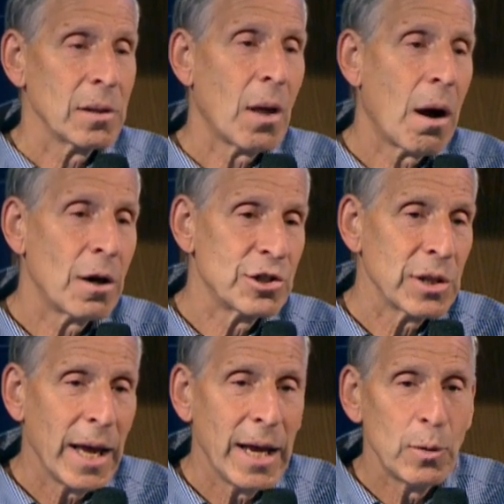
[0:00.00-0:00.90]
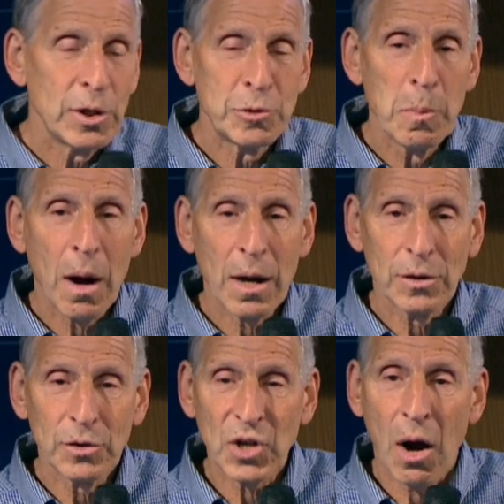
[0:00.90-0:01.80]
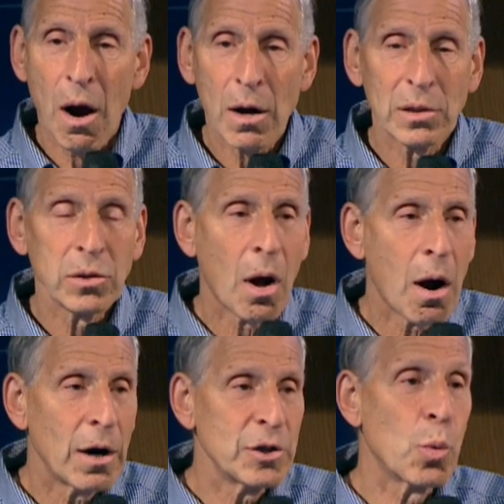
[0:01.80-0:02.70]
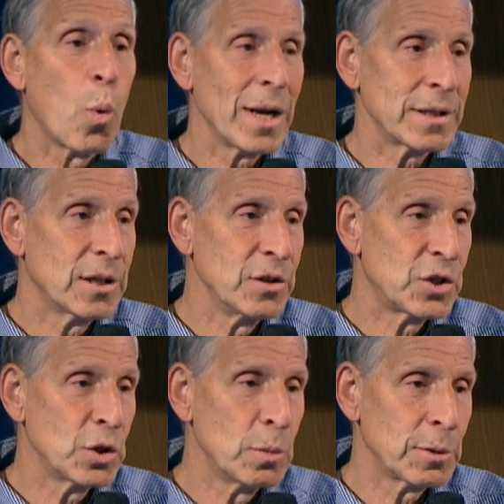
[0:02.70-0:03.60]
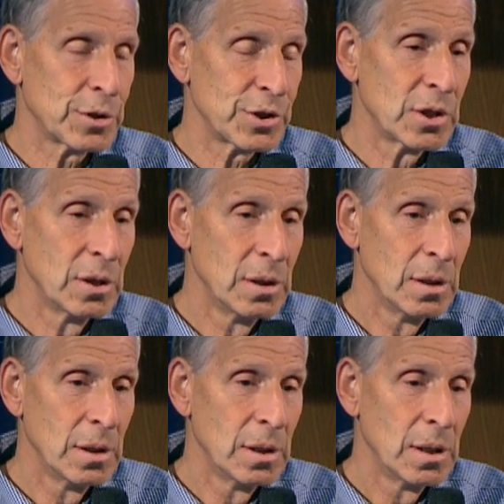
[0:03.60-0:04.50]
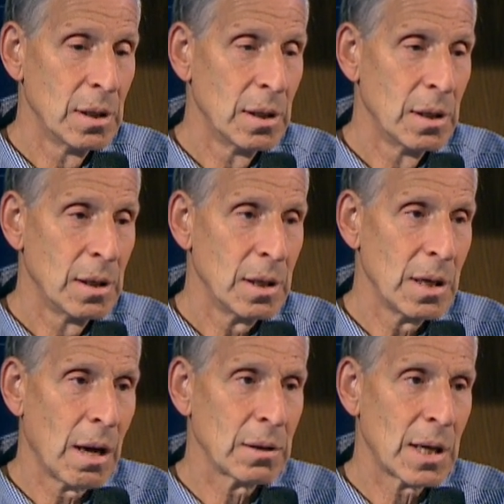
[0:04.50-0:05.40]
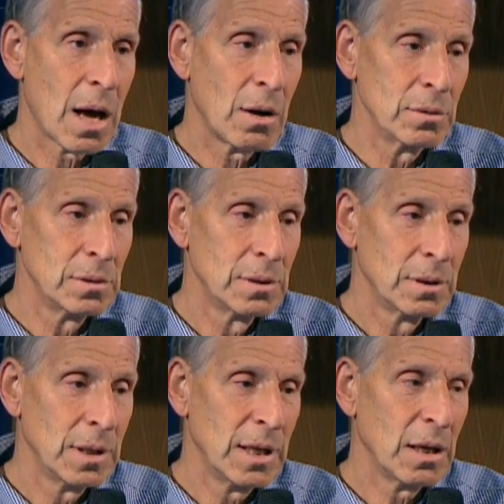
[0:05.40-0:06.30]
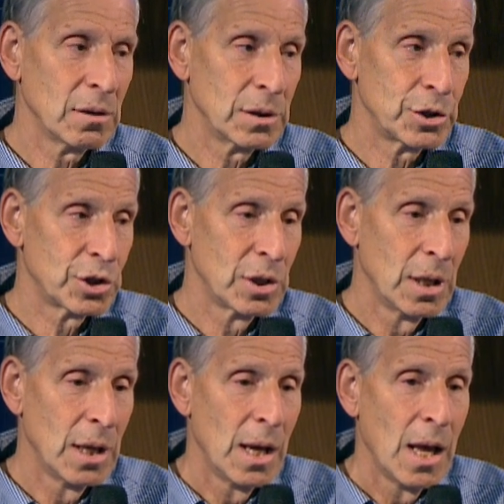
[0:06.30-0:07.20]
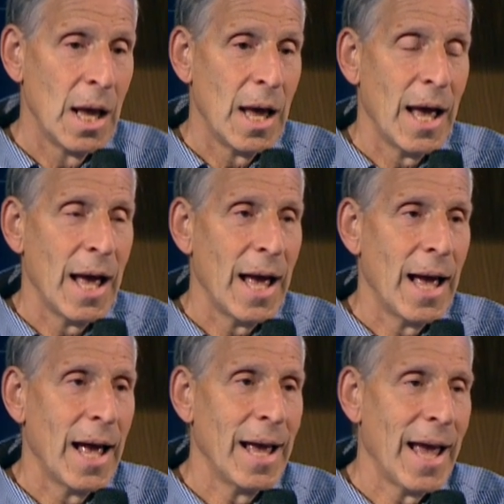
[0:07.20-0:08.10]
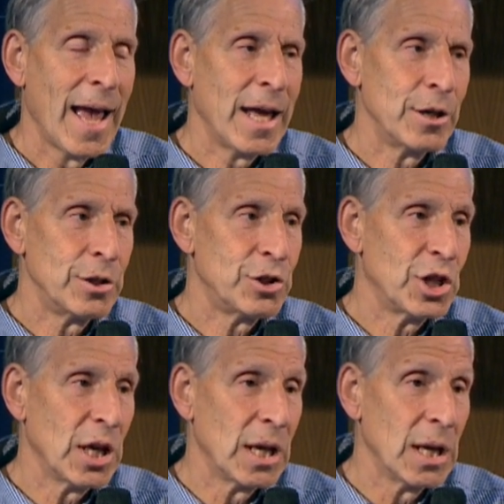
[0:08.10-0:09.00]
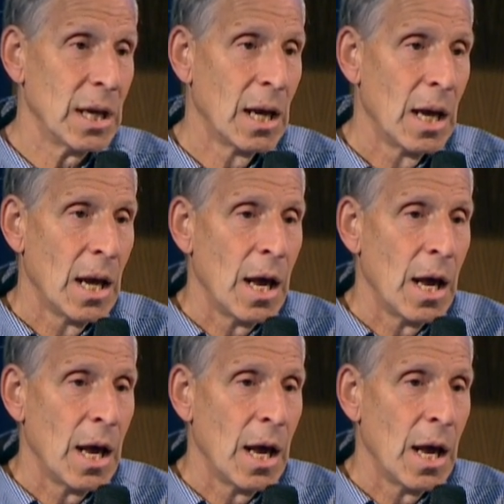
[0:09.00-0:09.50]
Large language models are large what consumers? Yell it out in English. Energy.